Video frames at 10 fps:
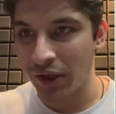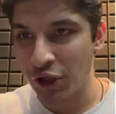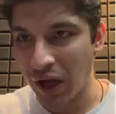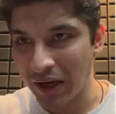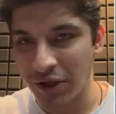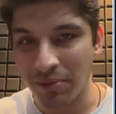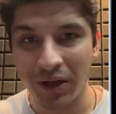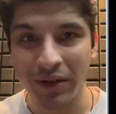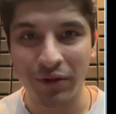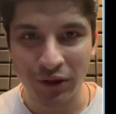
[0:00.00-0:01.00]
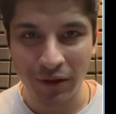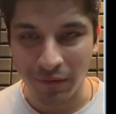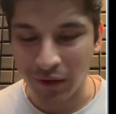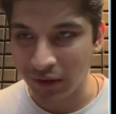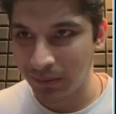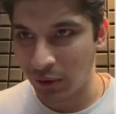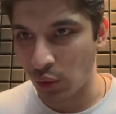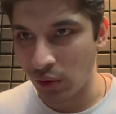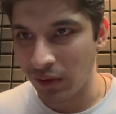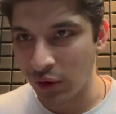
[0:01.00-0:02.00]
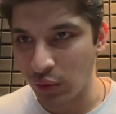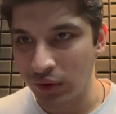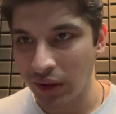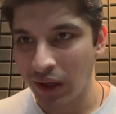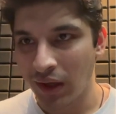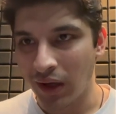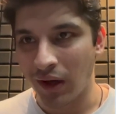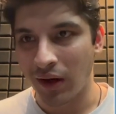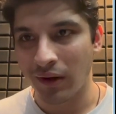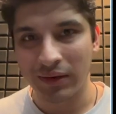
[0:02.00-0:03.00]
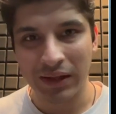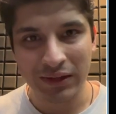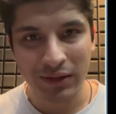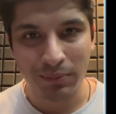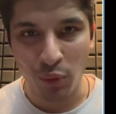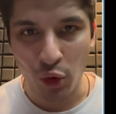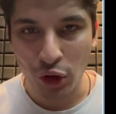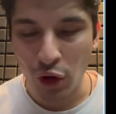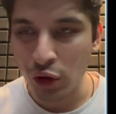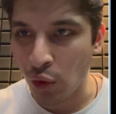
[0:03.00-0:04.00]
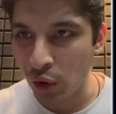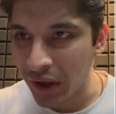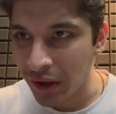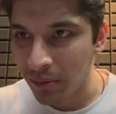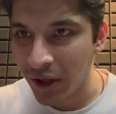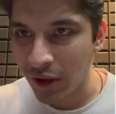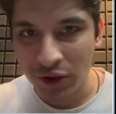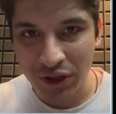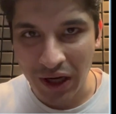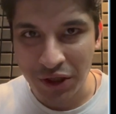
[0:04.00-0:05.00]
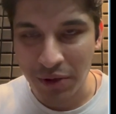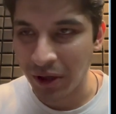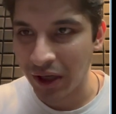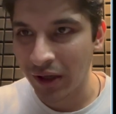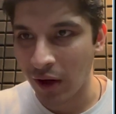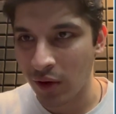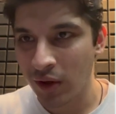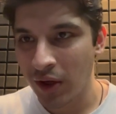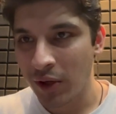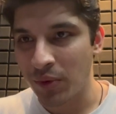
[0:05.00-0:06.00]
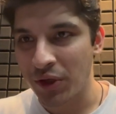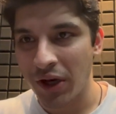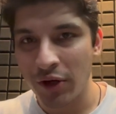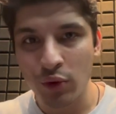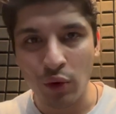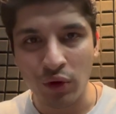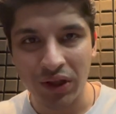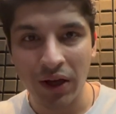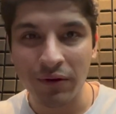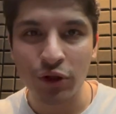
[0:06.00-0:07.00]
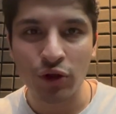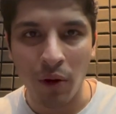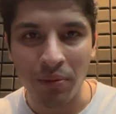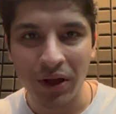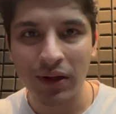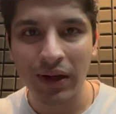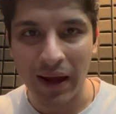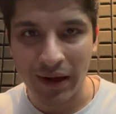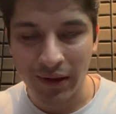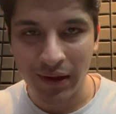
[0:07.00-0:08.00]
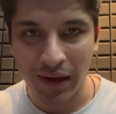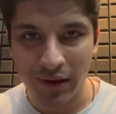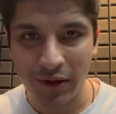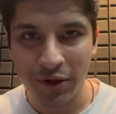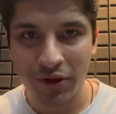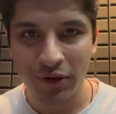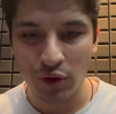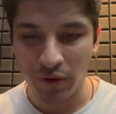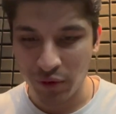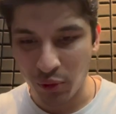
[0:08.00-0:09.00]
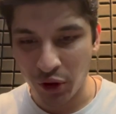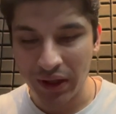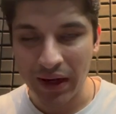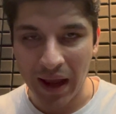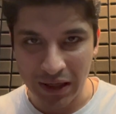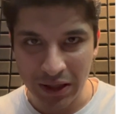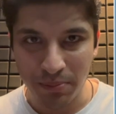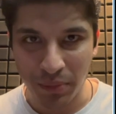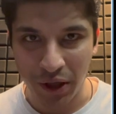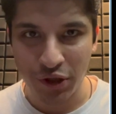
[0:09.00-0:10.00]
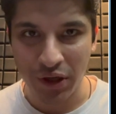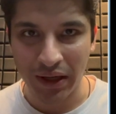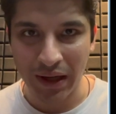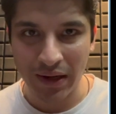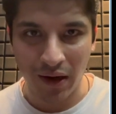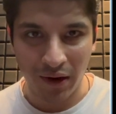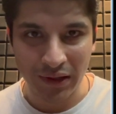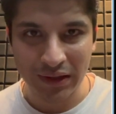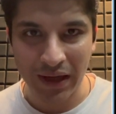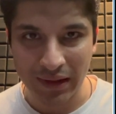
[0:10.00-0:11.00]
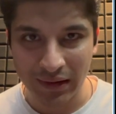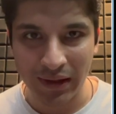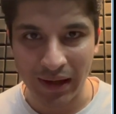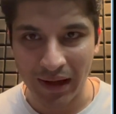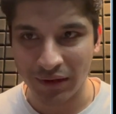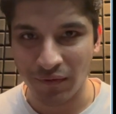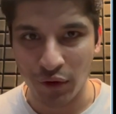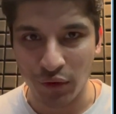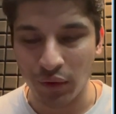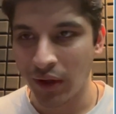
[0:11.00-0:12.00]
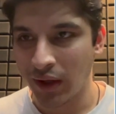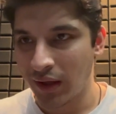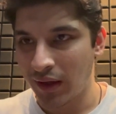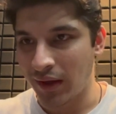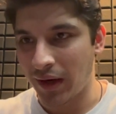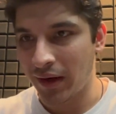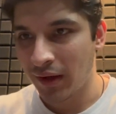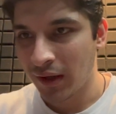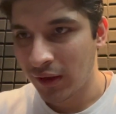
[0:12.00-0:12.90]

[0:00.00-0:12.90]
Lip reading: ChatGPT, which is the first tool we use. There's a mode called Code Interpreter on ChatGPT now, which can do OCR, which is optical character recognition. So if you put in any page, it can understand the text for you, right?